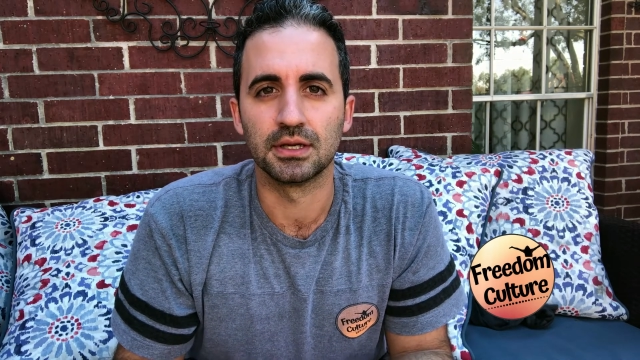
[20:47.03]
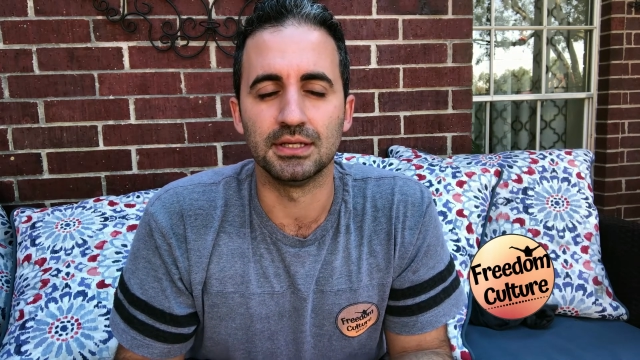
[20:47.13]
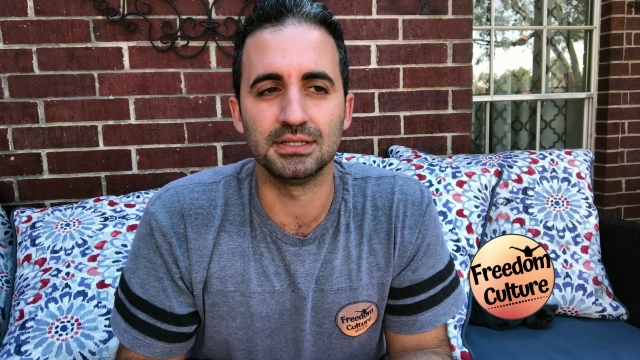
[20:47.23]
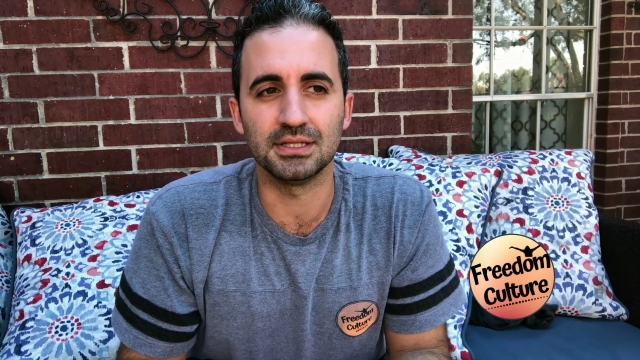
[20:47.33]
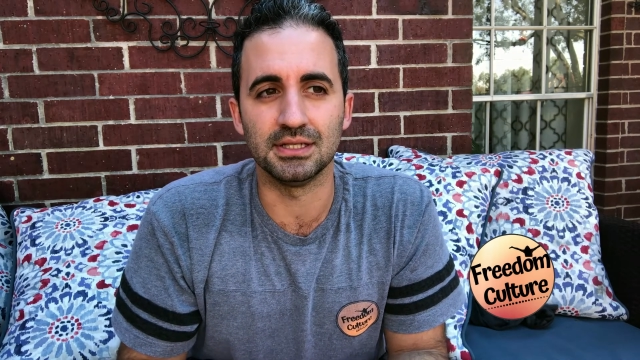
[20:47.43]

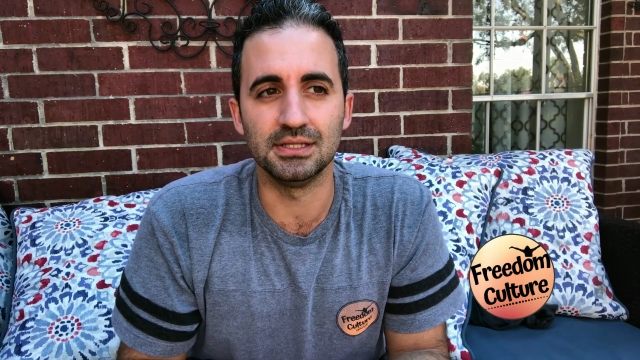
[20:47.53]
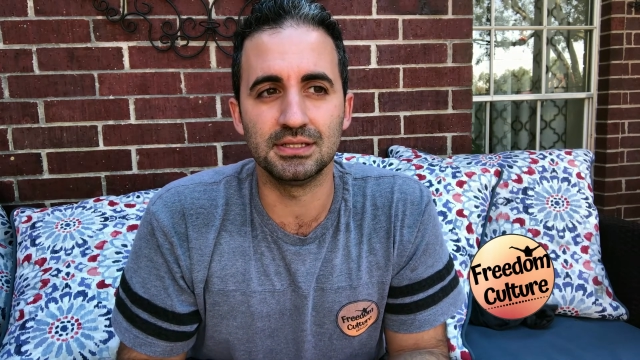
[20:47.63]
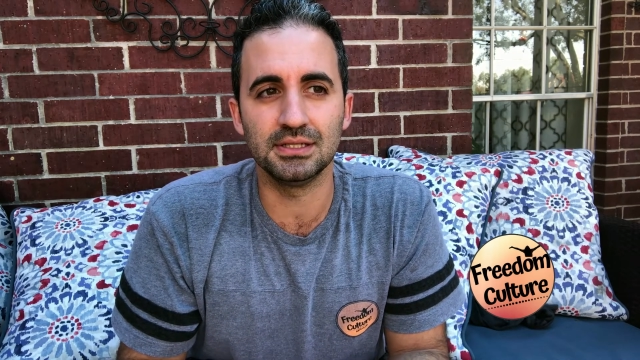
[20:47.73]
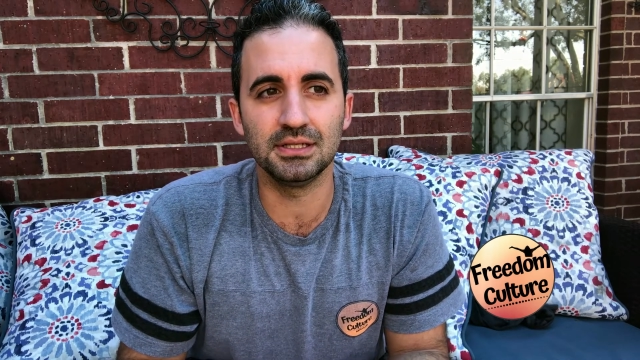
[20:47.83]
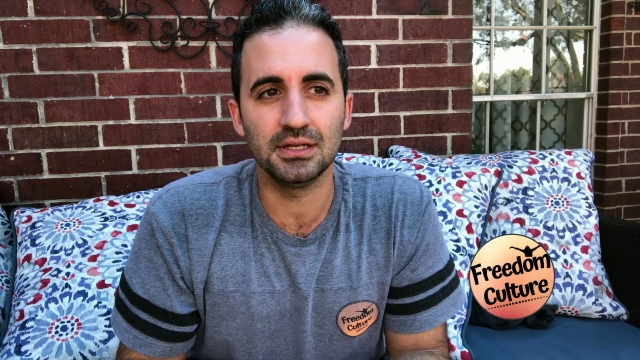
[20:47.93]
Is it
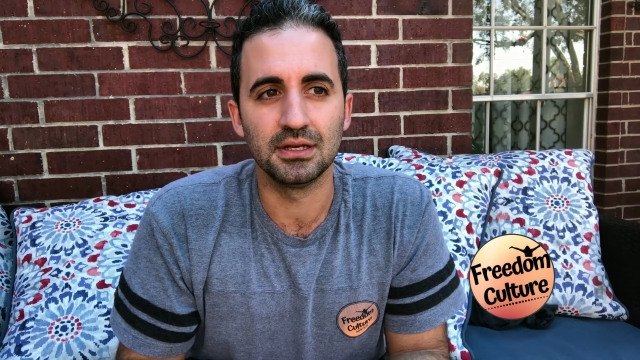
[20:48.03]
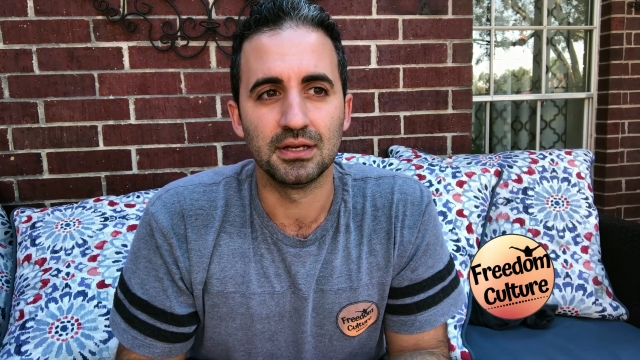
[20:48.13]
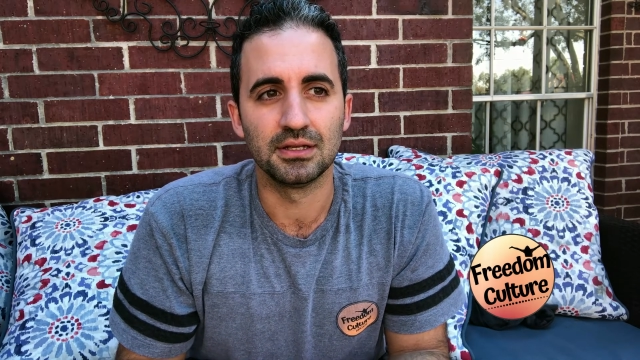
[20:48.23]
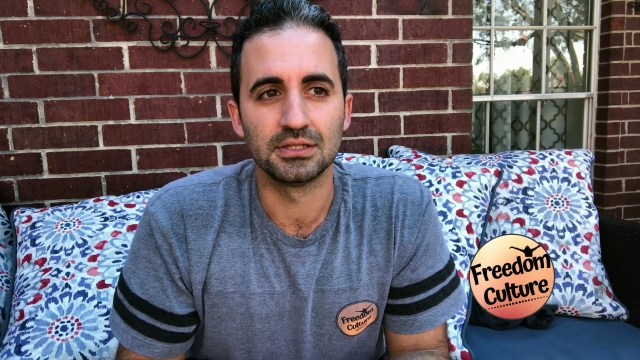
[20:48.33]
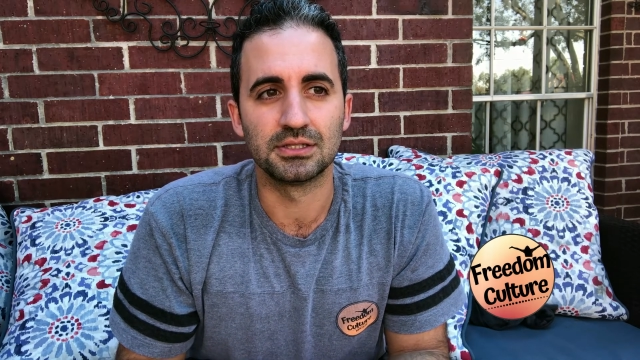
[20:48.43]
easy,
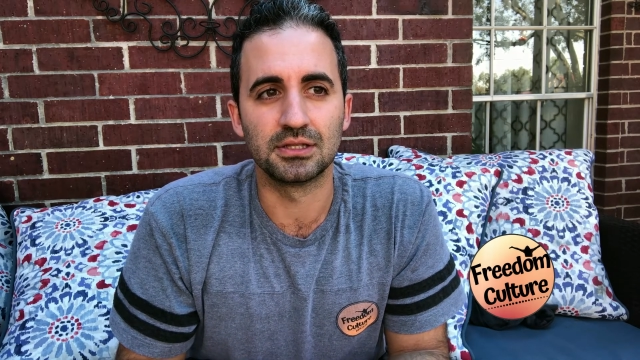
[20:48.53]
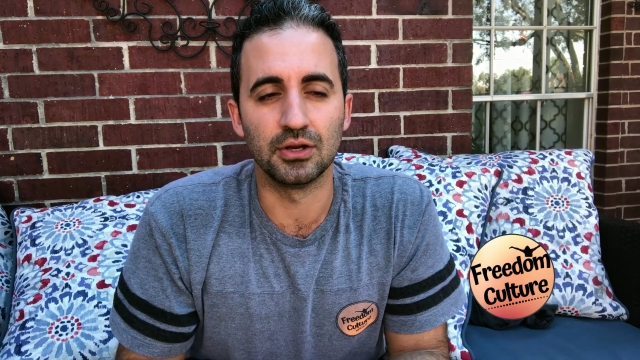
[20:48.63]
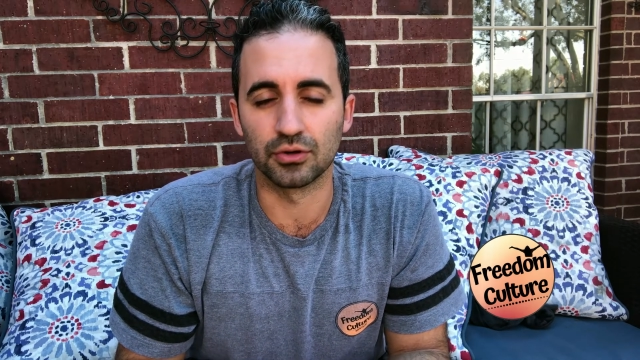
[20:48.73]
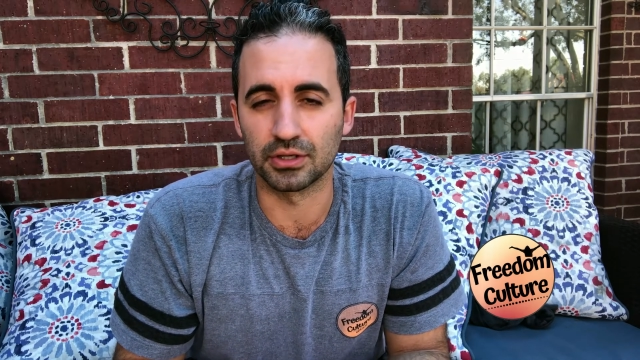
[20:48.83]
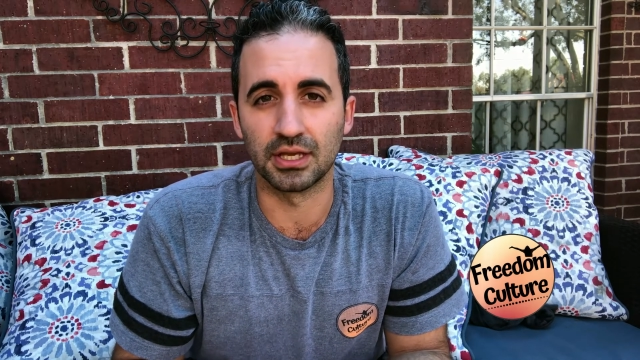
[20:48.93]

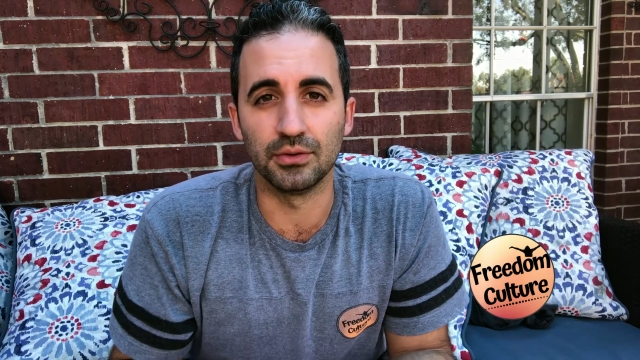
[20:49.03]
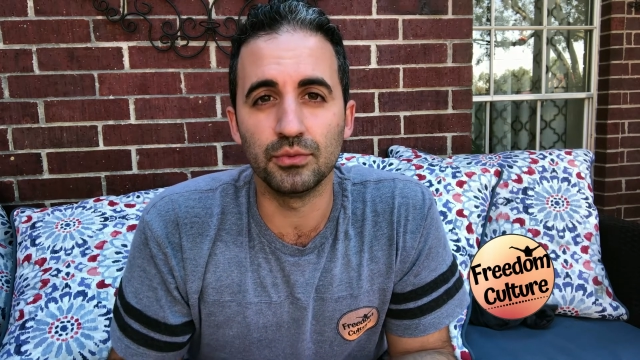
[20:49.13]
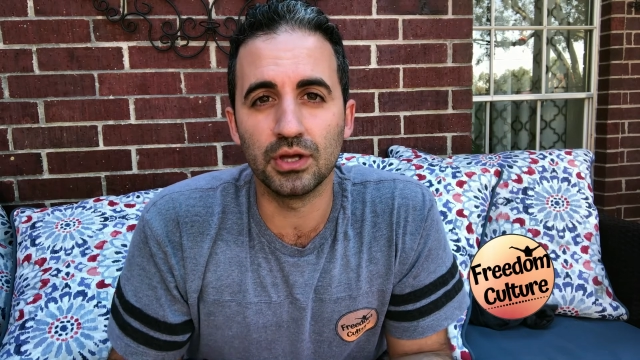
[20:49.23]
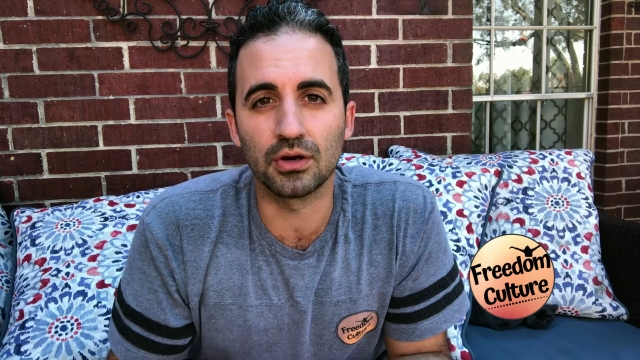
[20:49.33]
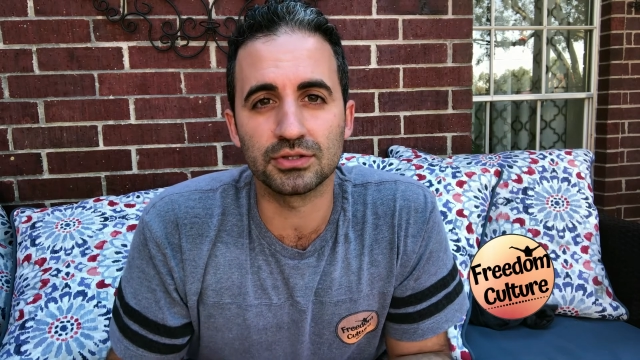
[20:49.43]
or can
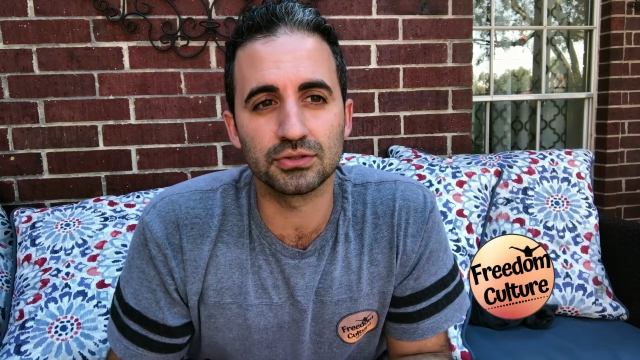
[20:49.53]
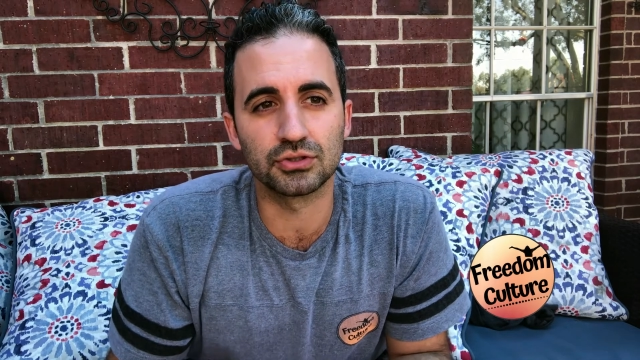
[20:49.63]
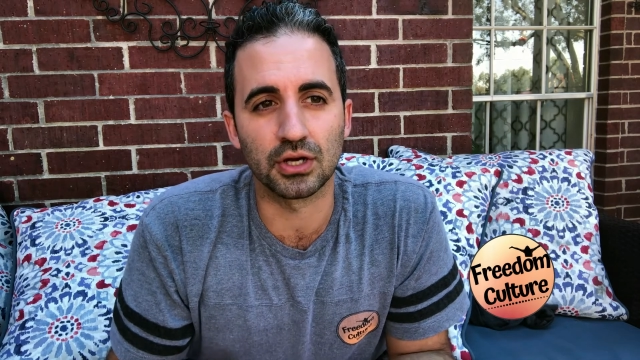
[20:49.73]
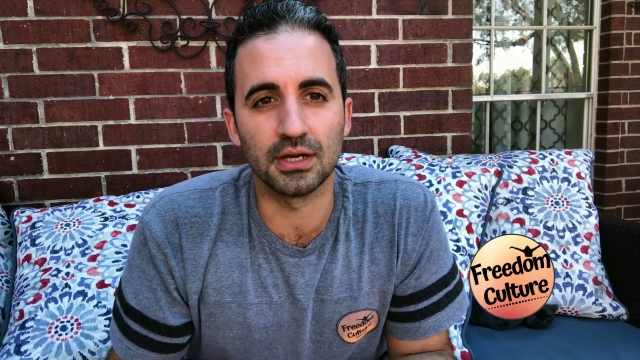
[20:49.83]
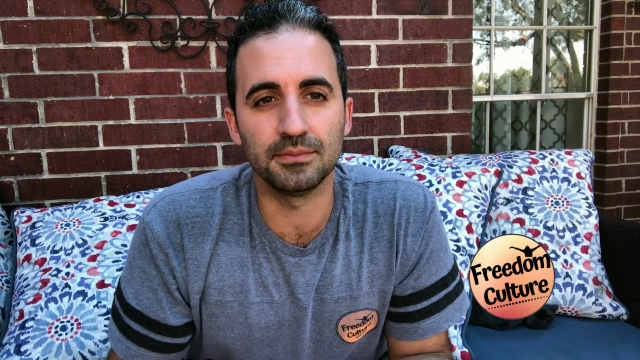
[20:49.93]
we also
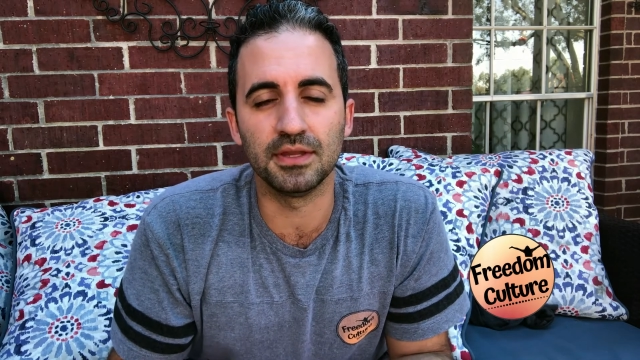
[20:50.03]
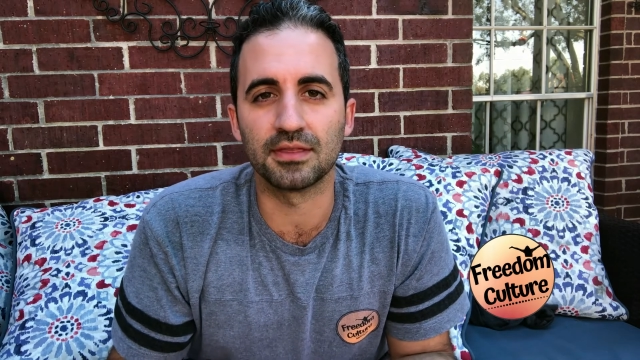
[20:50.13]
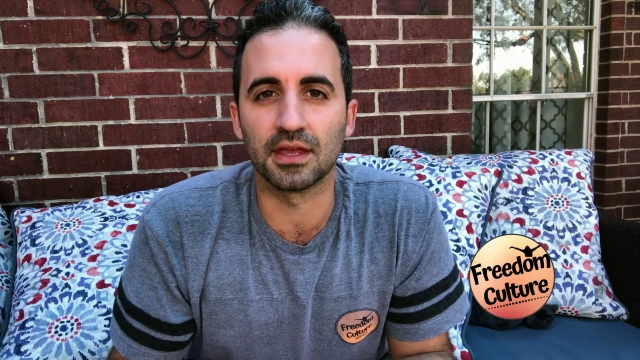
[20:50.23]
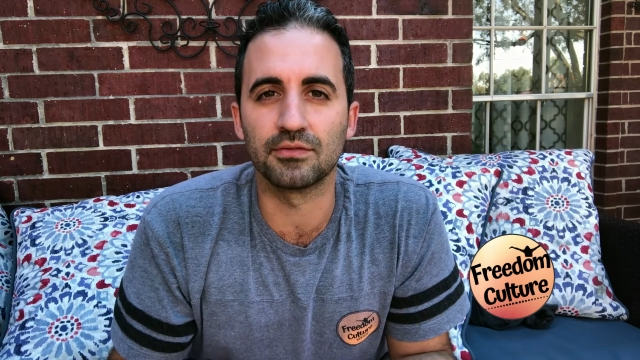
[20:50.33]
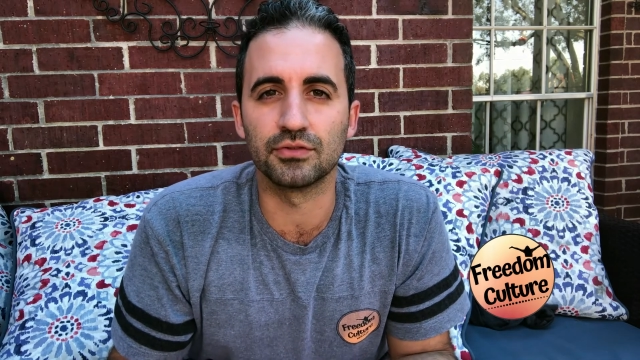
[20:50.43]
try and be
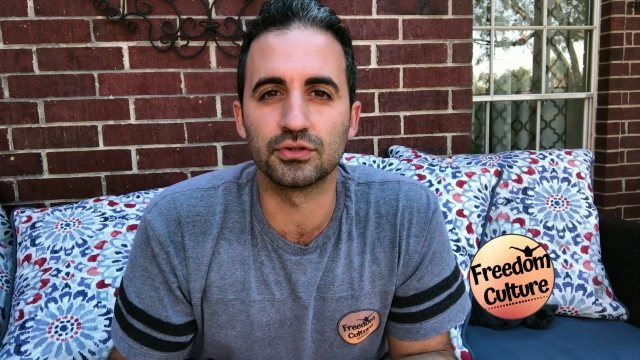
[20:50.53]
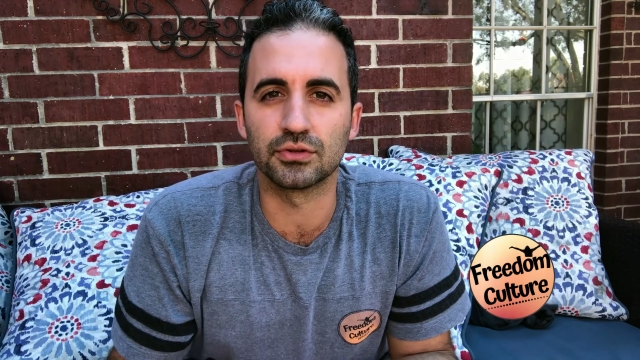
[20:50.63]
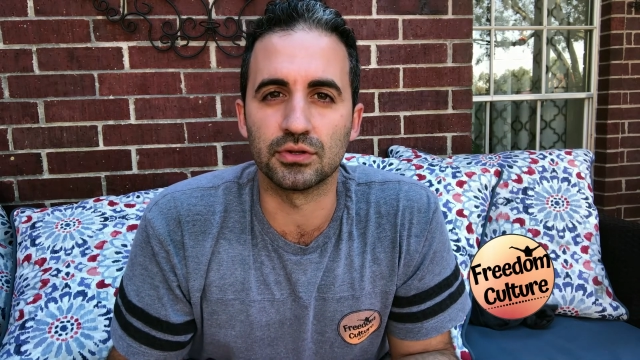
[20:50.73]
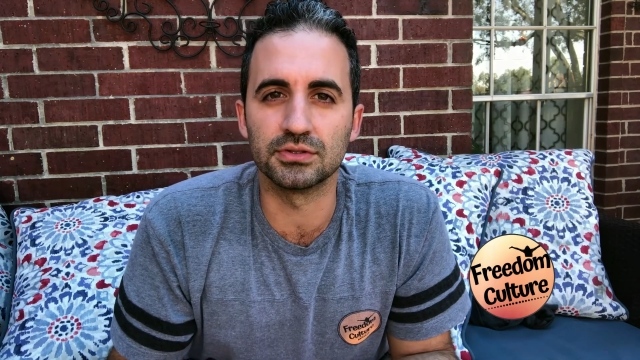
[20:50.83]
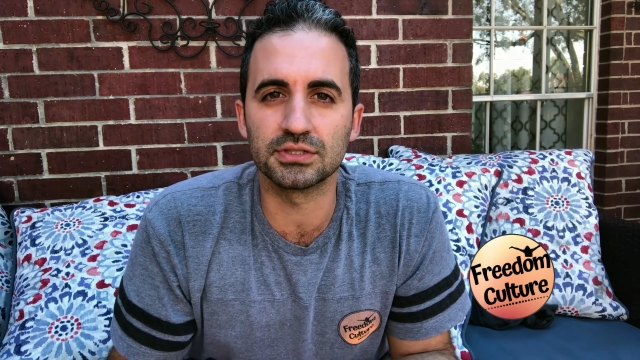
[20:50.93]
thankful during
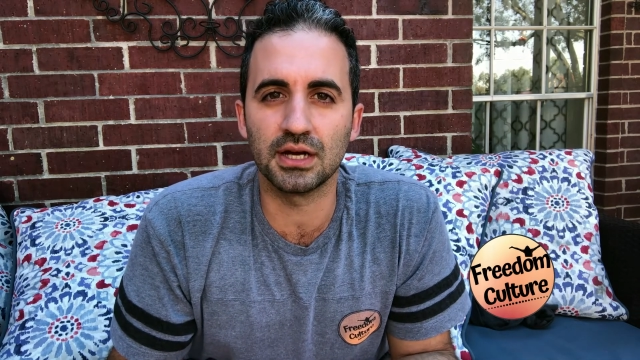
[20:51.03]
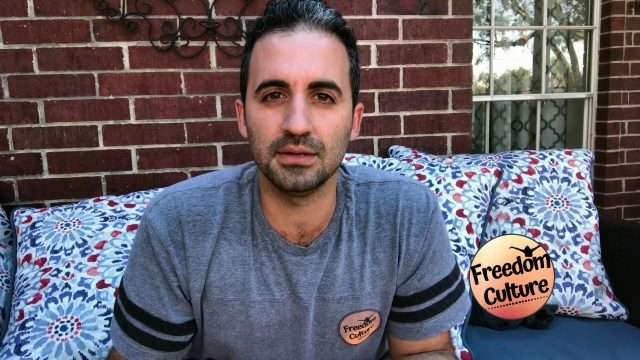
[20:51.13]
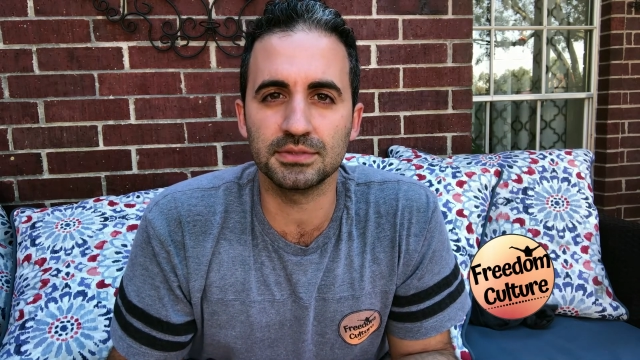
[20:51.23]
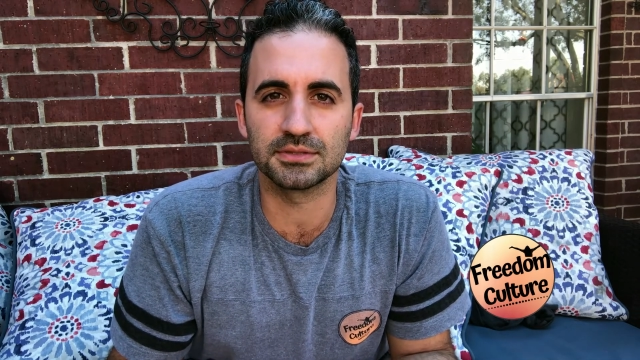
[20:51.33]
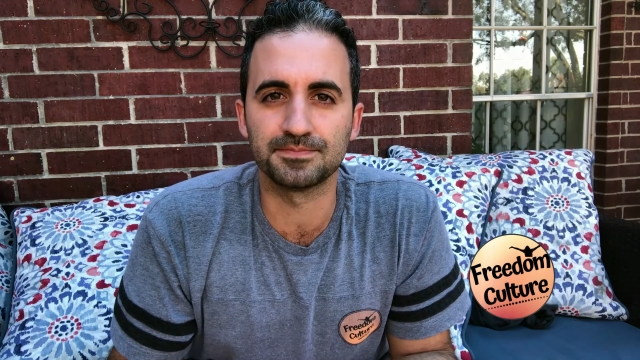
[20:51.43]
those
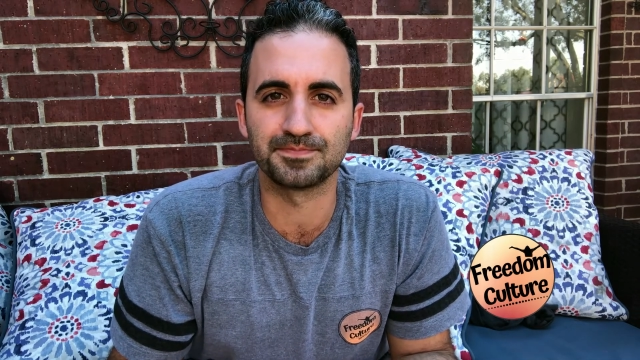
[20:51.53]
times?